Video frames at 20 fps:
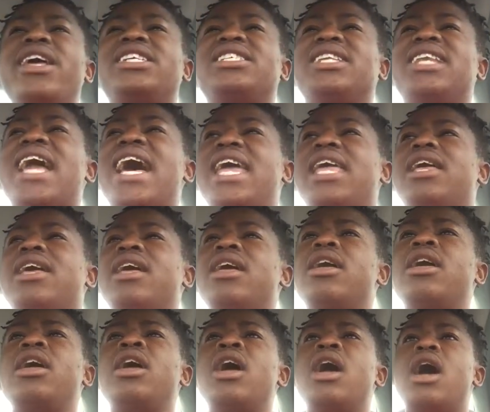It's like
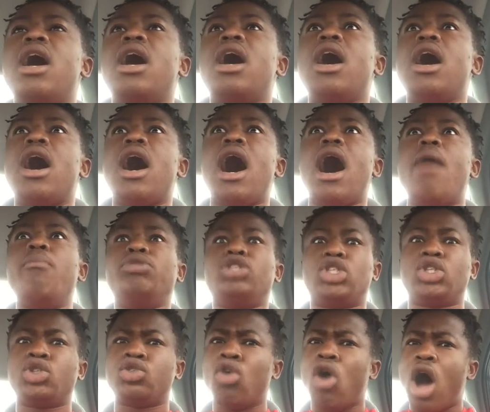I'm
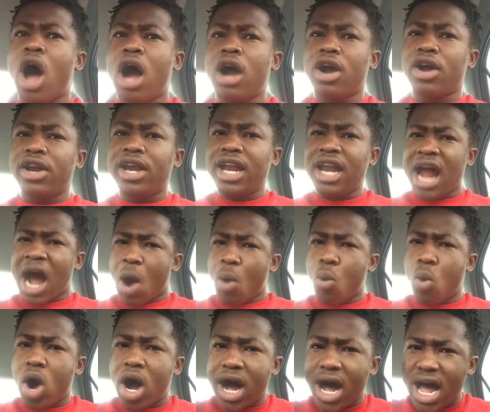stronger than I
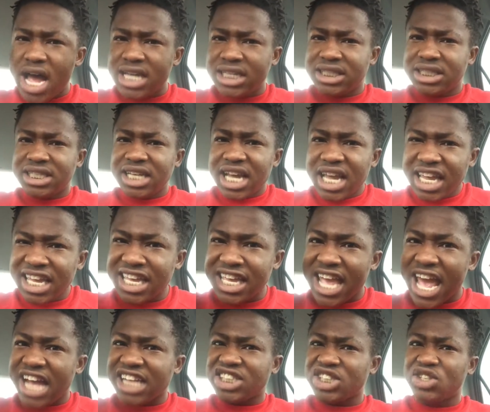was
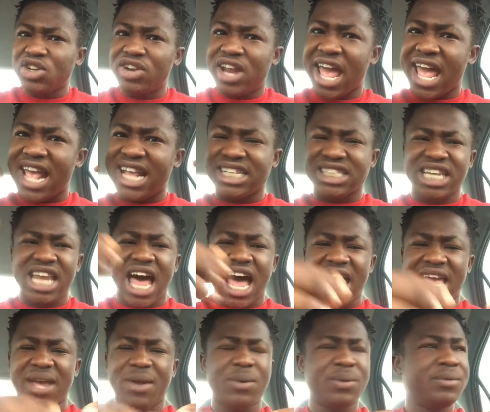yesterday. It's
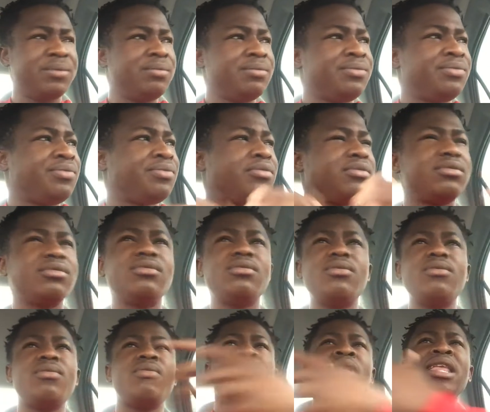like
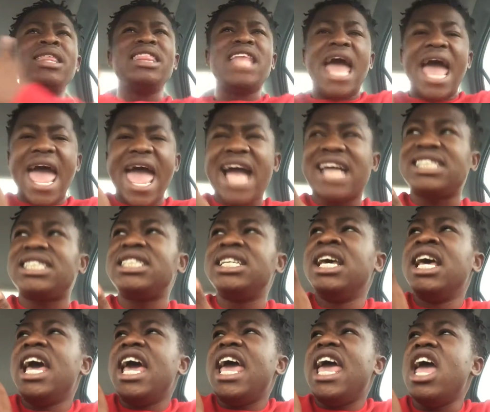the X,
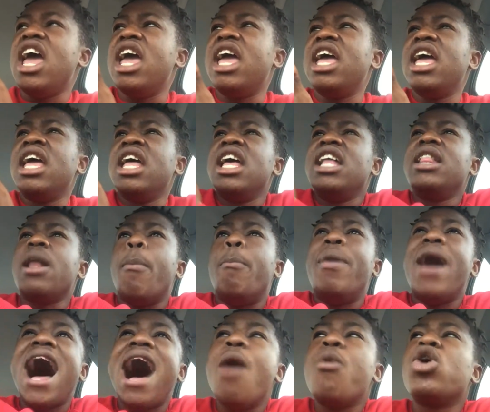it the
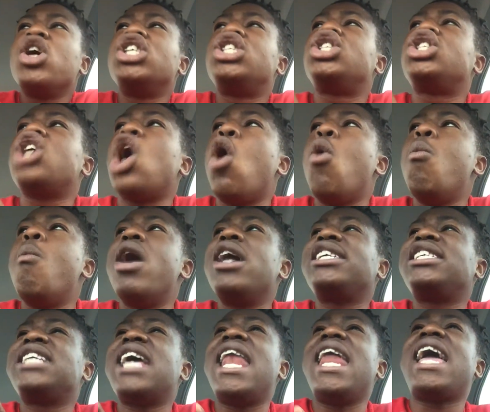power is so
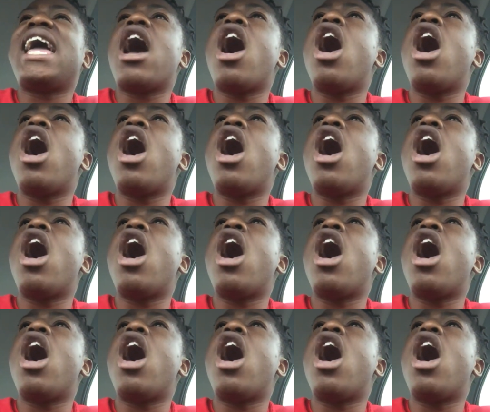much that it